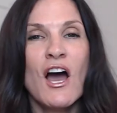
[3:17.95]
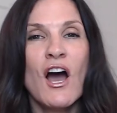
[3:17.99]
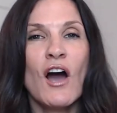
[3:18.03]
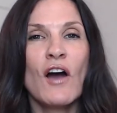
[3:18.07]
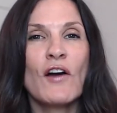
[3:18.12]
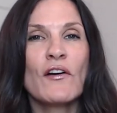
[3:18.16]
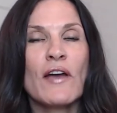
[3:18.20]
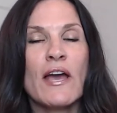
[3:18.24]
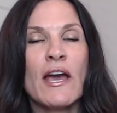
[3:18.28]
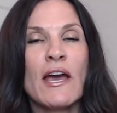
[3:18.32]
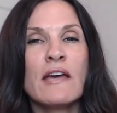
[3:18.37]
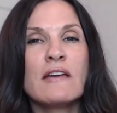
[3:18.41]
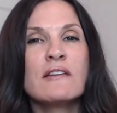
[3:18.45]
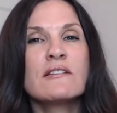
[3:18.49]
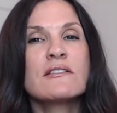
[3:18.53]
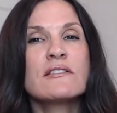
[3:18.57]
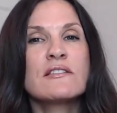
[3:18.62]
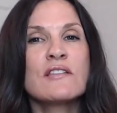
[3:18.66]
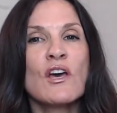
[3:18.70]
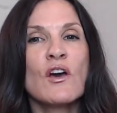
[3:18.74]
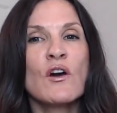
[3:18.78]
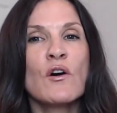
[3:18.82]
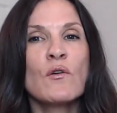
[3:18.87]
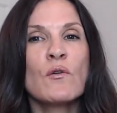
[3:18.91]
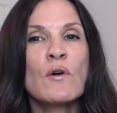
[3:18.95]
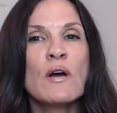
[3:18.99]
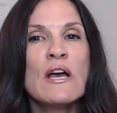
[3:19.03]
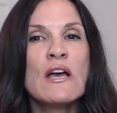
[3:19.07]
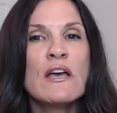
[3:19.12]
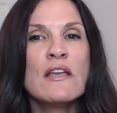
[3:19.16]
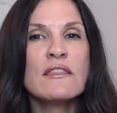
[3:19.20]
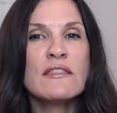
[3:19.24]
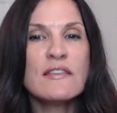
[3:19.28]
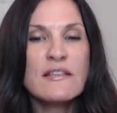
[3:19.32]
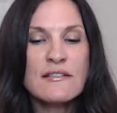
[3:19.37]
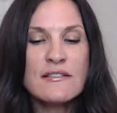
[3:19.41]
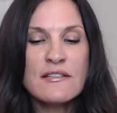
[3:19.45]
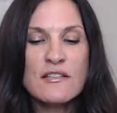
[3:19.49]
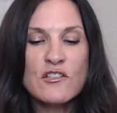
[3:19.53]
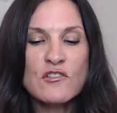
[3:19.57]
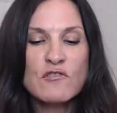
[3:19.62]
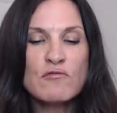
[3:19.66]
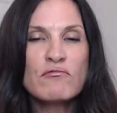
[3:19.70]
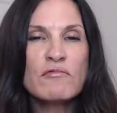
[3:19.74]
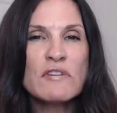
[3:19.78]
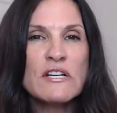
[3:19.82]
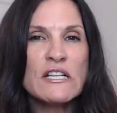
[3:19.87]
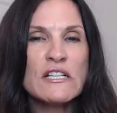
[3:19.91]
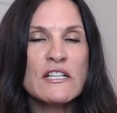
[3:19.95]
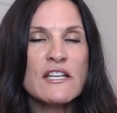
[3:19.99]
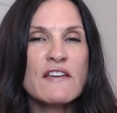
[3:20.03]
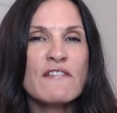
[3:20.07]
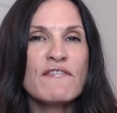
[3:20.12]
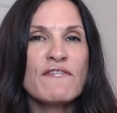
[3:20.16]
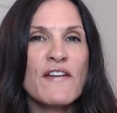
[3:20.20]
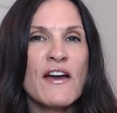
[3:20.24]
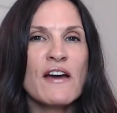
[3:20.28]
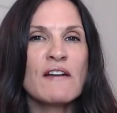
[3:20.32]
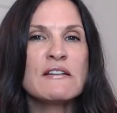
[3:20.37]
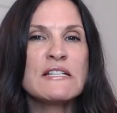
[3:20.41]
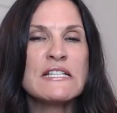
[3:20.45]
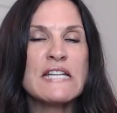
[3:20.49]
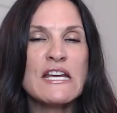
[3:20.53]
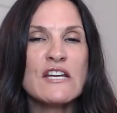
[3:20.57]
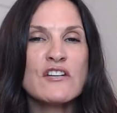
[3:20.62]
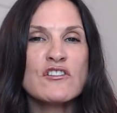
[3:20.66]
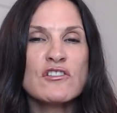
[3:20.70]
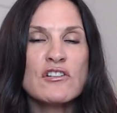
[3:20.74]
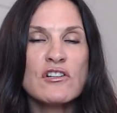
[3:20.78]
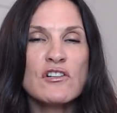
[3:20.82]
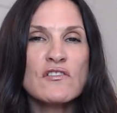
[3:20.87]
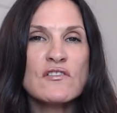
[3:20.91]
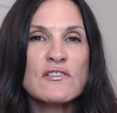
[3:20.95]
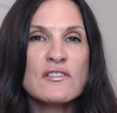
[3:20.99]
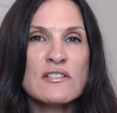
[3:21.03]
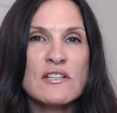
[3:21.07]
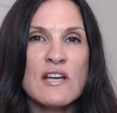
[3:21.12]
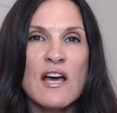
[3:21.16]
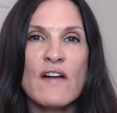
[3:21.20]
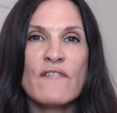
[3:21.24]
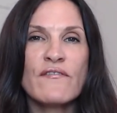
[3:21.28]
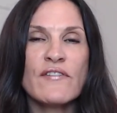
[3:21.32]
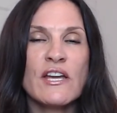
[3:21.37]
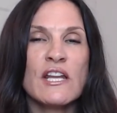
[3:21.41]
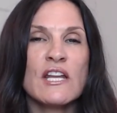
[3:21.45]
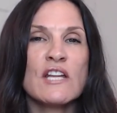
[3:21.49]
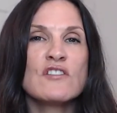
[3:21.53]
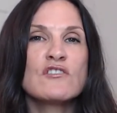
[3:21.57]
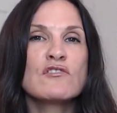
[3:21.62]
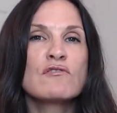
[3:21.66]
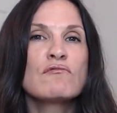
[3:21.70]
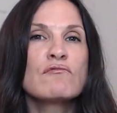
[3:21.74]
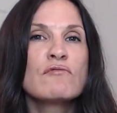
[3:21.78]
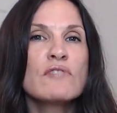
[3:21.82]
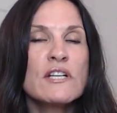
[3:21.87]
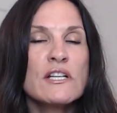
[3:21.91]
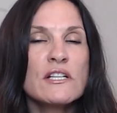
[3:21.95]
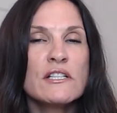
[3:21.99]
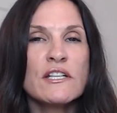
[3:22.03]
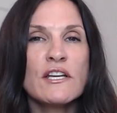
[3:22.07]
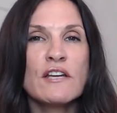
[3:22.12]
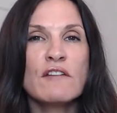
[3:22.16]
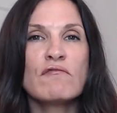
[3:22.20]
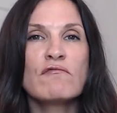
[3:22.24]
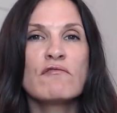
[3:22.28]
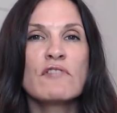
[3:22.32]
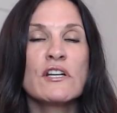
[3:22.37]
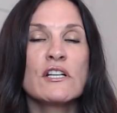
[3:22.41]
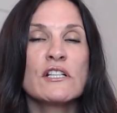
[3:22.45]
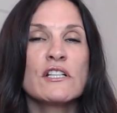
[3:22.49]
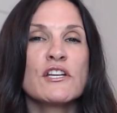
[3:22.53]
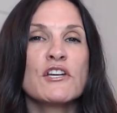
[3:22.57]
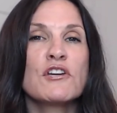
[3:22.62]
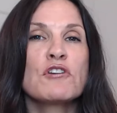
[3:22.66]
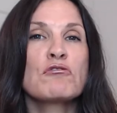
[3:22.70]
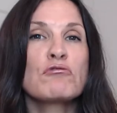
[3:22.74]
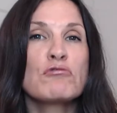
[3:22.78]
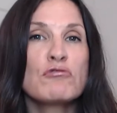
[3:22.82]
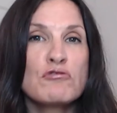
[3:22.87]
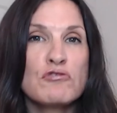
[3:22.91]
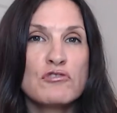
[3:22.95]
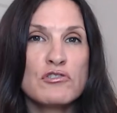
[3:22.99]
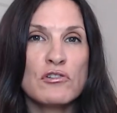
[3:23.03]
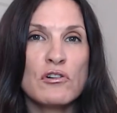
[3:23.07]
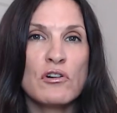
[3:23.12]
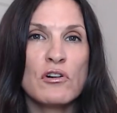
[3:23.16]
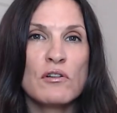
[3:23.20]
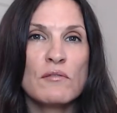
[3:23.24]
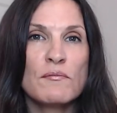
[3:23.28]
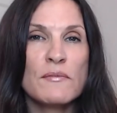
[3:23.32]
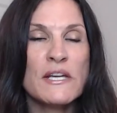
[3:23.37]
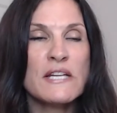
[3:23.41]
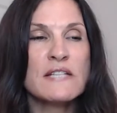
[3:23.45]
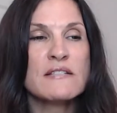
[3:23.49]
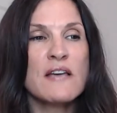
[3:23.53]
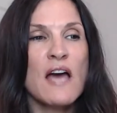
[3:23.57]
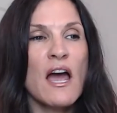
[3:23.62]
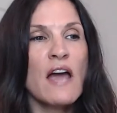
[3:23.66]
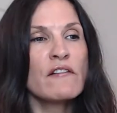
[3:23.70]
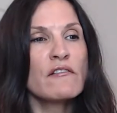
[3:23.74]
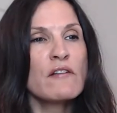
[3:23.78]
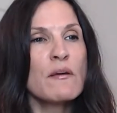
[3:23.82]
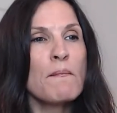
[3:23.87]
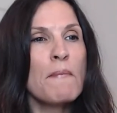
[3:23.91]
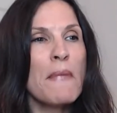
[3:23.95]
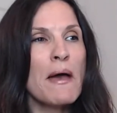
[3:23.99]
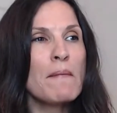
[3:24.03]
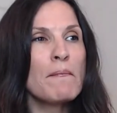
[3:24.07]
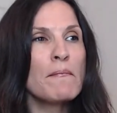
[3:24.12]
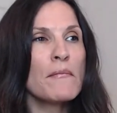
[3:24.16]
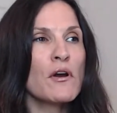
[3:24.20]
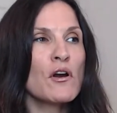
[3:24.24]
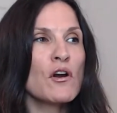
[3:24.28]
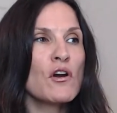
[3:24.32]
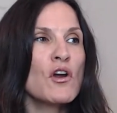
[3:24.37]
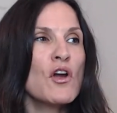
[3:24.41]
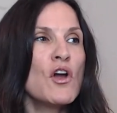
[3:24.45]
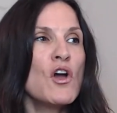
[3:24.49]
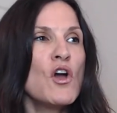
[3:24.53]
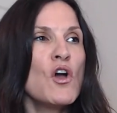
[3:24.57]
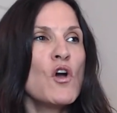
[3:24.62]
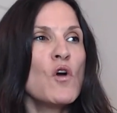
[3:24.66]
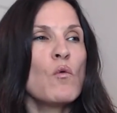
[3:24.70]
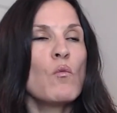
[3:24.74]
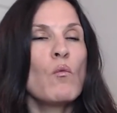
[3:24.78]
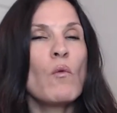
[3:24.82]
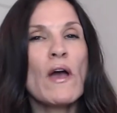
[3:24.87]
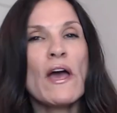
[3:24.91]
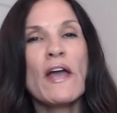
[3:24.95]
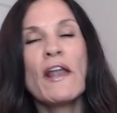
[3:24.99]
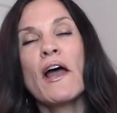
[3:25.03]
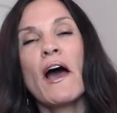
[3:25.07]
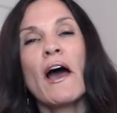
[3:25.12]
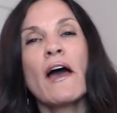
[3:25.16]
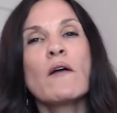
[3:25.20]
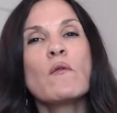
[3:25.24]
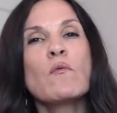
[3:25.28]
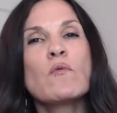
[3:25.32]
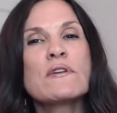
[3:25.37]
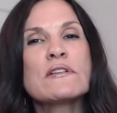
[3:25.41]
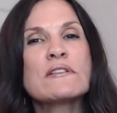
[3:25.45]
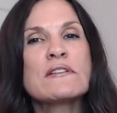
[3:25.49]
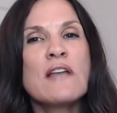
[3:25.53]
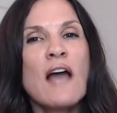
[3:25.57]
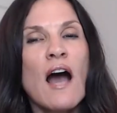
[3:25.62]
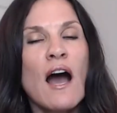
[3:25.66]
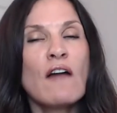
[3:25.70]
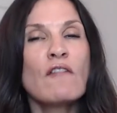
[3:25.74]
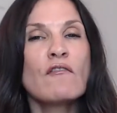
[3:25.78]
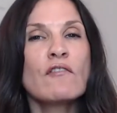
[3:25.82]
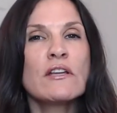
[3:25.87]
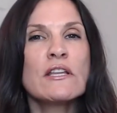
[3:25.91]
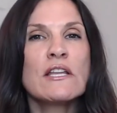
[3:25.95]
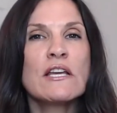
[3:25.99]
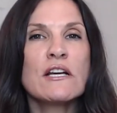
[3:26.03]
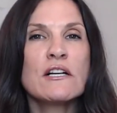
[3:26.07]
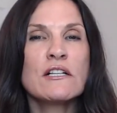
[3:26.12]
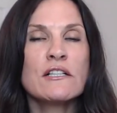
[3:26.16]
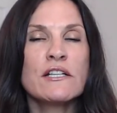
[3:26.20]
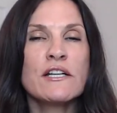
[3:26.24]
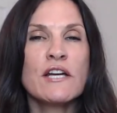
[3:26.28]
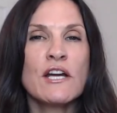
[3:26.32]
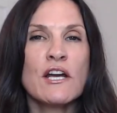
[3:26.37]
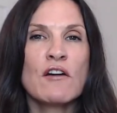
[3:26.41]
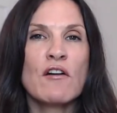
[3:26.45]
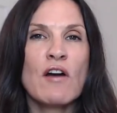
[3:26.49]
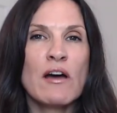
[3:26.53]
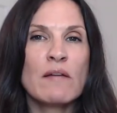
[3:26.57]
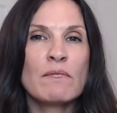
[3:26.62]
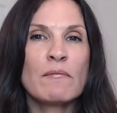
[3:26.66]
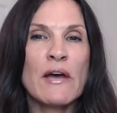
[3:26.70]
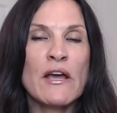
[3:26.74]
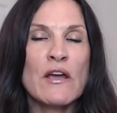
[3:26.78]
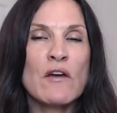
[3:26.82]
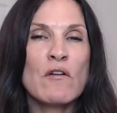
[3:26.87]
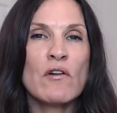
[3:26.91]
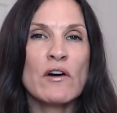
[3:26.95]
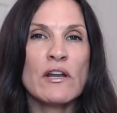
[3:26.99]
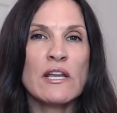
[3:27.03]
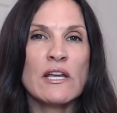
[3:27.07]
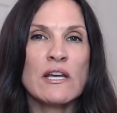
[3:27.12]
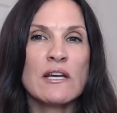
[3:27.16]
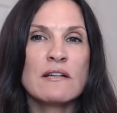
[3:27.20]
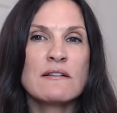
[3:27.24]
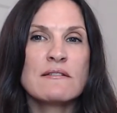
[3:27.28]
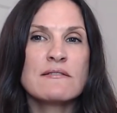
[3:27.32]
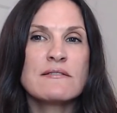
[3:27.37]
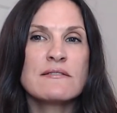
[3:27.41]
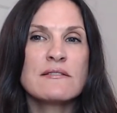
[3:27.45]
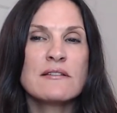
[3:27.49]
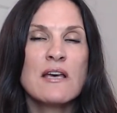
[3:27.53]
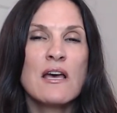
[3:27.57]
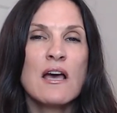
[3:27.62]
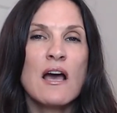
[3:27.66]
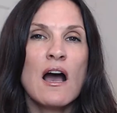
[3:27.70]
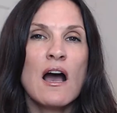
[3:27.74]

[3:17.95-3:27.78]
Okay, so this is really foundational stuff, and it's really, really crucial, because I remember when I was not really clear on my audience,